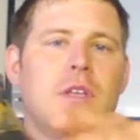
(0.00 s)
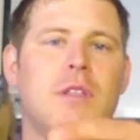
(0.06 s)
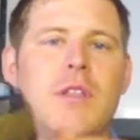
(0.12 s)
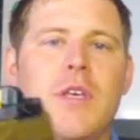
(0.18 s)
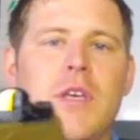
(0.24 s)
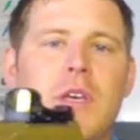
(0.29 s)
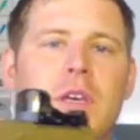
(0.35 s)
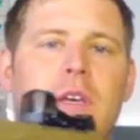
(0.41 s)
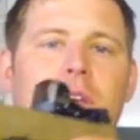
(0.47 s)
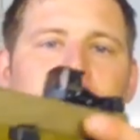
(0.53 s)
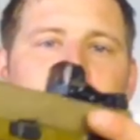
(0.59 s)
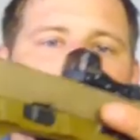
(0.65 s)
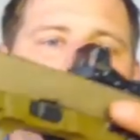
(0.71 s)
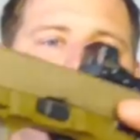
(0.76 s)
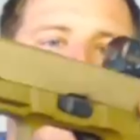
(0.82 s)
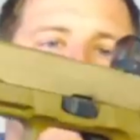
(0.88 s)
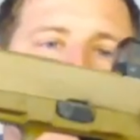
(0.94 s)
I'll
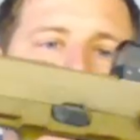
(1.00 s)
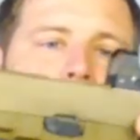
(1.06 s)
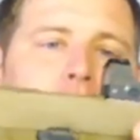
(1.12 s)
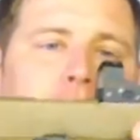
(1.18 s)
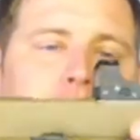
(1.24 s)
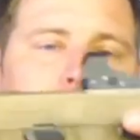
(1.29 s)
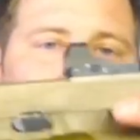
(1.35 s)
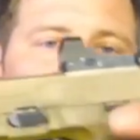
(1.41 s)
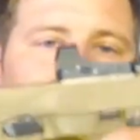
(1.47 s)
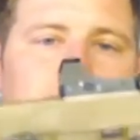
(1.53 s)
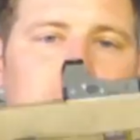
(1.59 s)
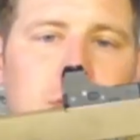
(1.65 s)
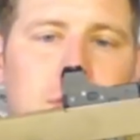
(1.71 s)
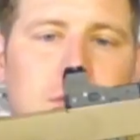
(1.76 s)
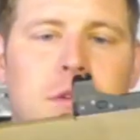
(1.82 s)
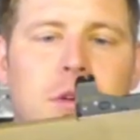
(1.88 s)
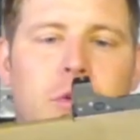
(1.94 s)

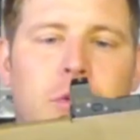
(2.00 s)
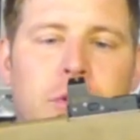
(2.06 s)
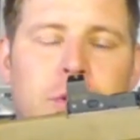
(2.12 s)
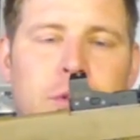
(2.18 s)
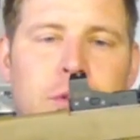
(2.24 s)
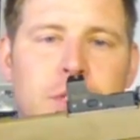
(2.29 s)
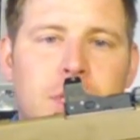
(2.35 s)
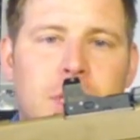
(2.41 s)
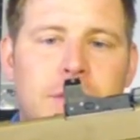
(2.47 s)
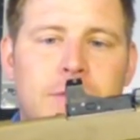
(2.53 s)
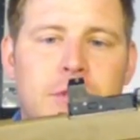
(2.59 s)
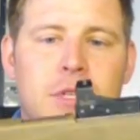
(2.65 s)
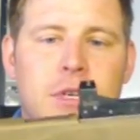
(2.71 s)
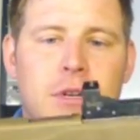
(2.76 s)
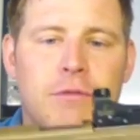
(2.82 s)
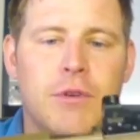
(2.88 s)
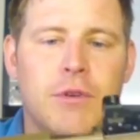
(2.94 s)
go ahead and do a safety
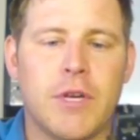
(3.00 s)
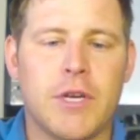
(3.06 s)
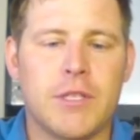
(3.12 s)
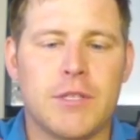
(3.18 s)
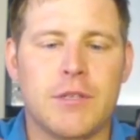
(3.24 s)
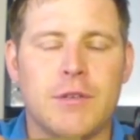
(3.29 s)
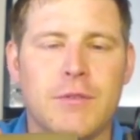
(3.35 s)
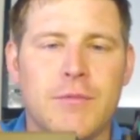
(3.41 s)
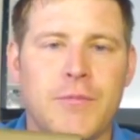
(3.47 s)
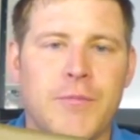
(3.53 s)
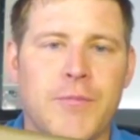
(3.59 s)
check for you guys here.